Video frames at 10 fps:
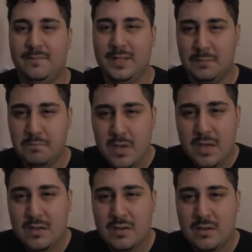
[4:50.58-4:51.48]

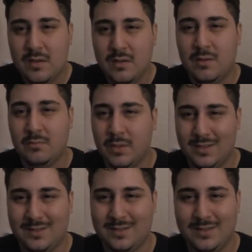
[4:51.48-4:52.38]
meh, but
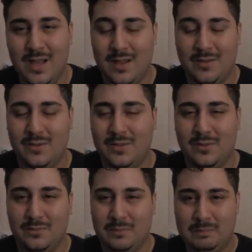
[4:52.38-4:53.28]
it's not, you
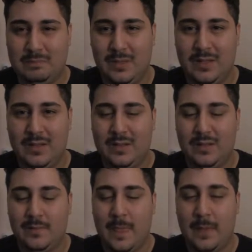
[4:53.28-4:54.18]
know, I